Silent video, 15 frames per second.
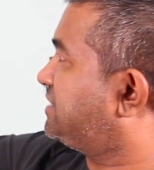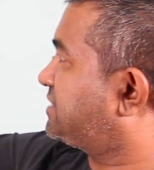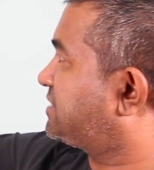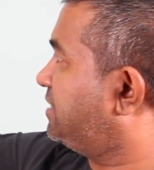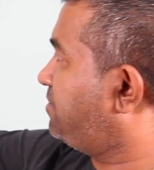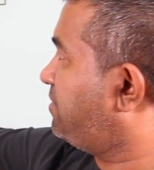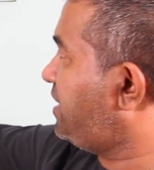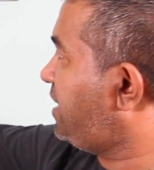
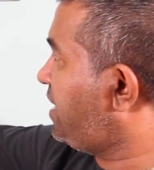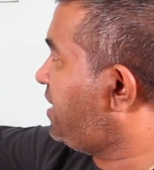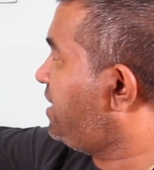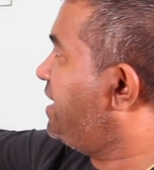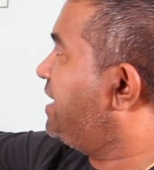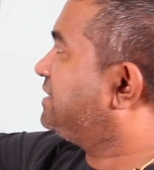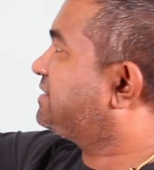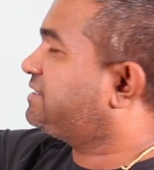system
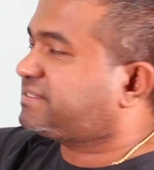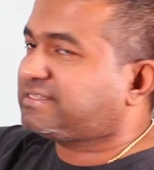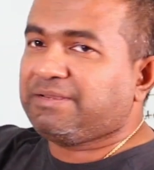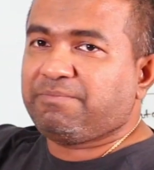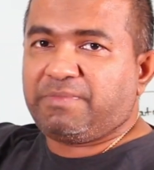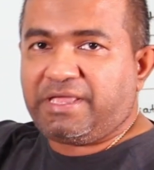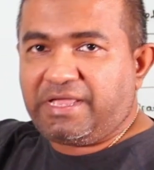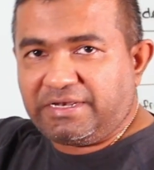A.
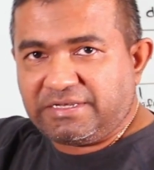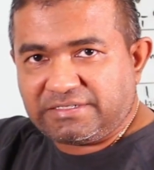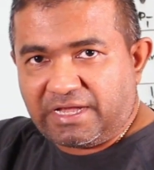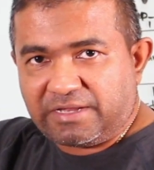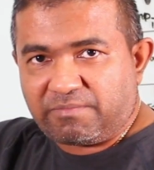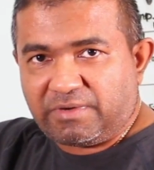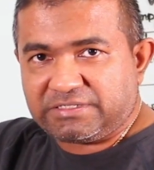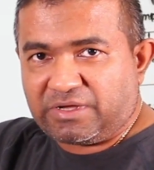System A
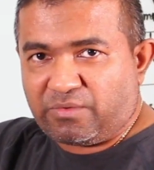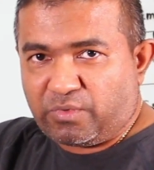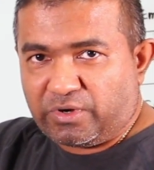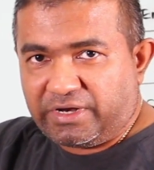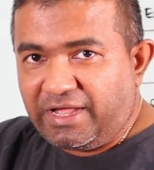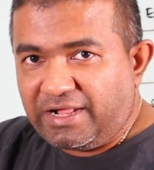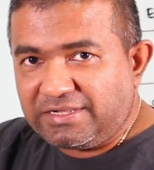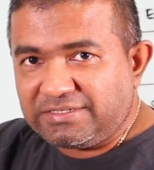designed by
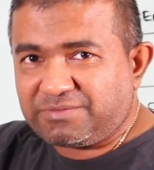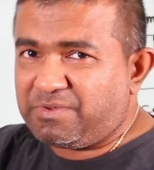someone else.